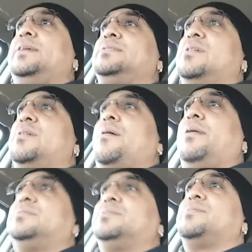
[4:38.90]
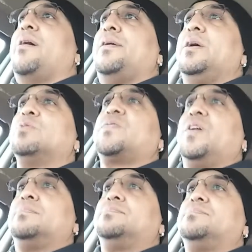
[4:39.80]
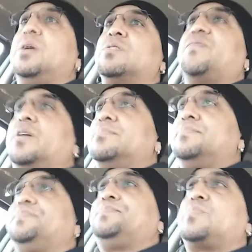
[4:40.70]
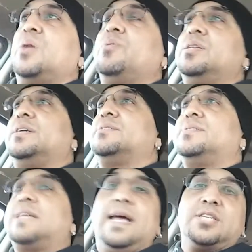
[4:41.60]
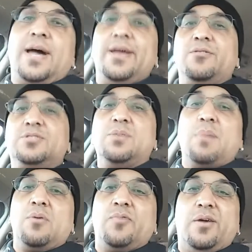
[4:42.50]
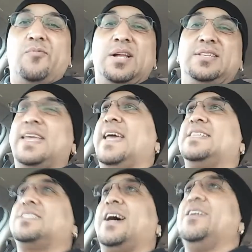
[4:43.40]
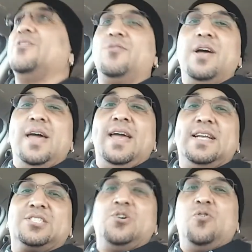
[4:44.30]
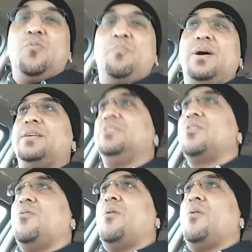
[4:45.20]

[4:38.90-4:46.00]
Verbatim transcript: And it was fun. It was fun. It really is. Anti-hero. Something about writing the anti-hero. It's cool. But,